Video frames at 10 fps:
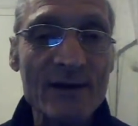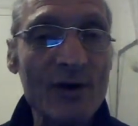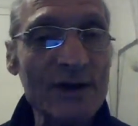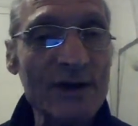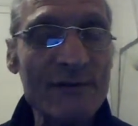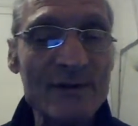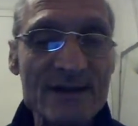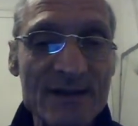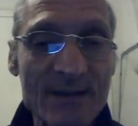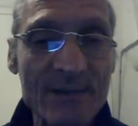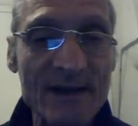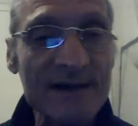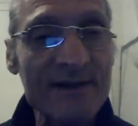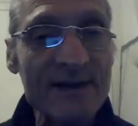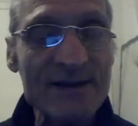only if we
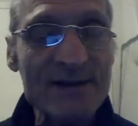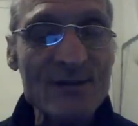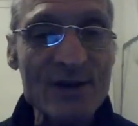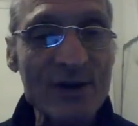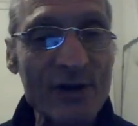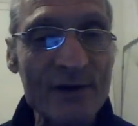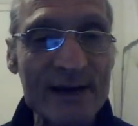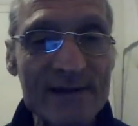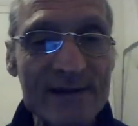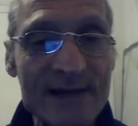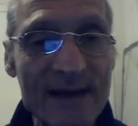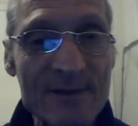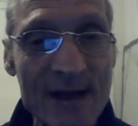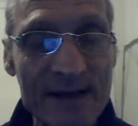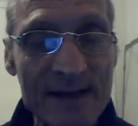stipulated that this was occurring at the same
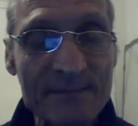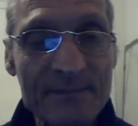time.